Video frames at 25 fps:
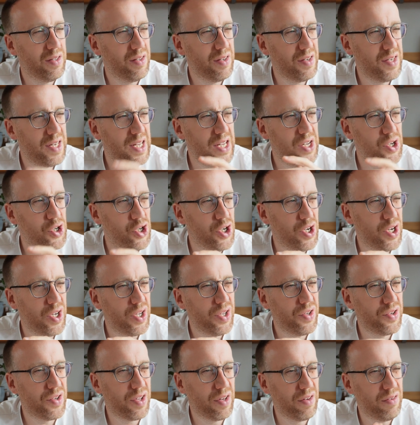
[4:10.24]

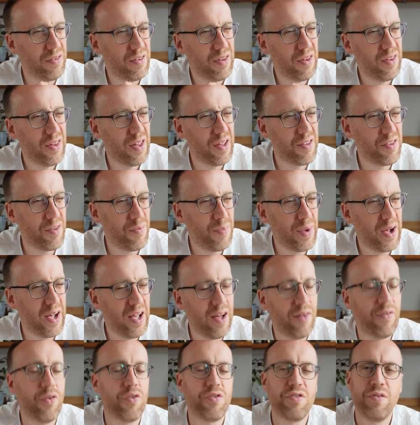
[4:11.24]
T-shirts, and that's about
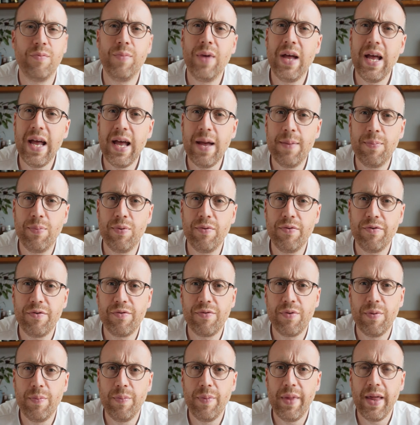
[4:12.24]
it. I've got some aprons
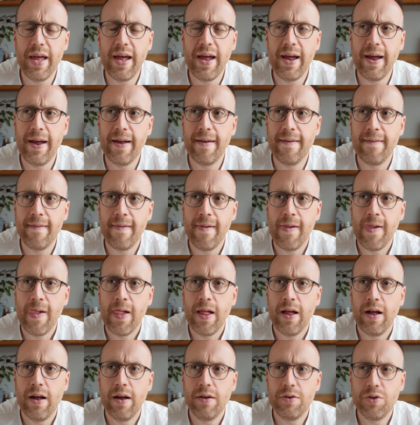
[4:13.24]
from there,
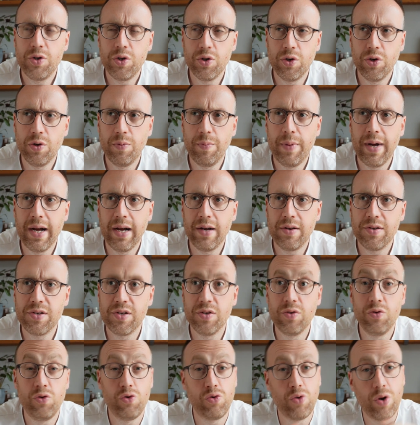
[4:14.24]
tote bags
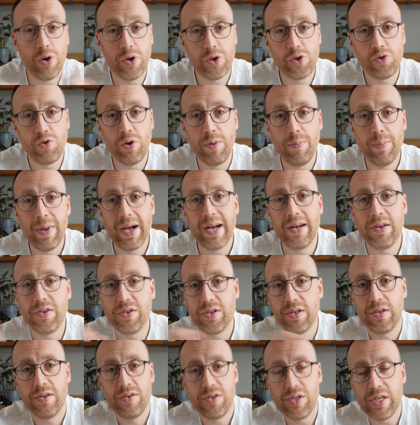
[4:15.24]
and drawstring
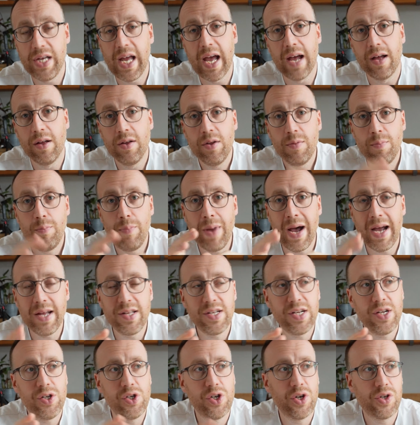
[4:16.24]
bags. So yeah,
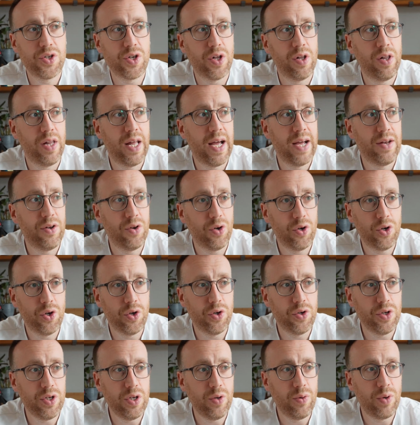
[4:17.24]

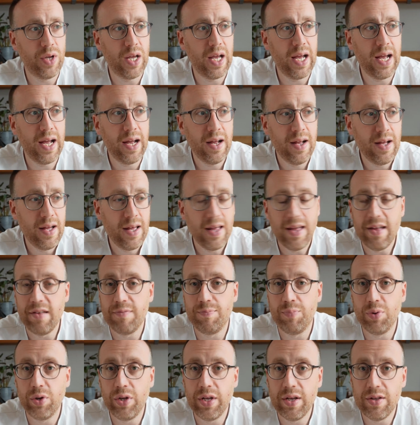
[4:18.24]
buytshirtsonline.co.uk is
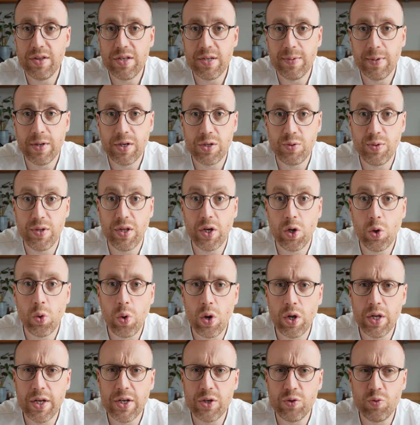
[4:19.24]
brilliant, to be honest with you. The
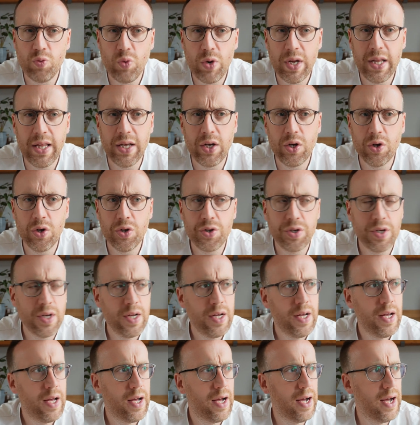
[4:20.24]
quality is really good.
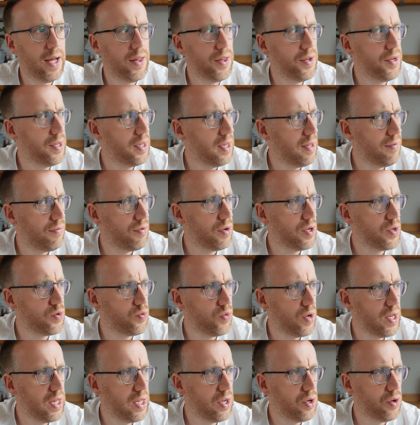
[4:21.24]
The delivery is
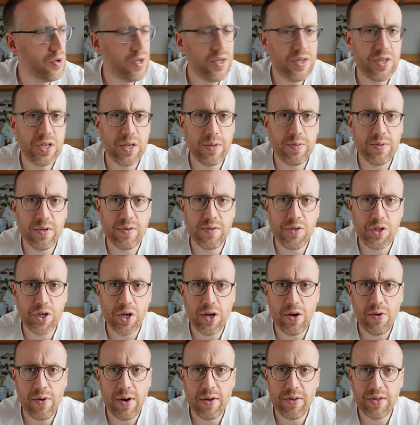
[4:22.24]
really good in terms of
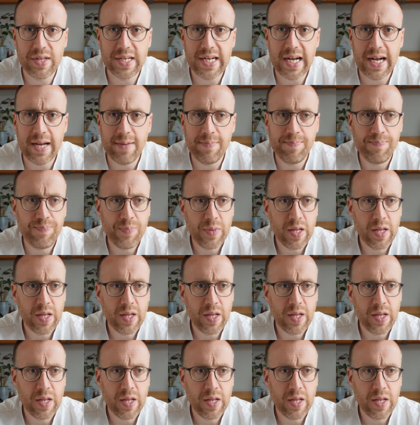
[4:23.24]
turnaround time,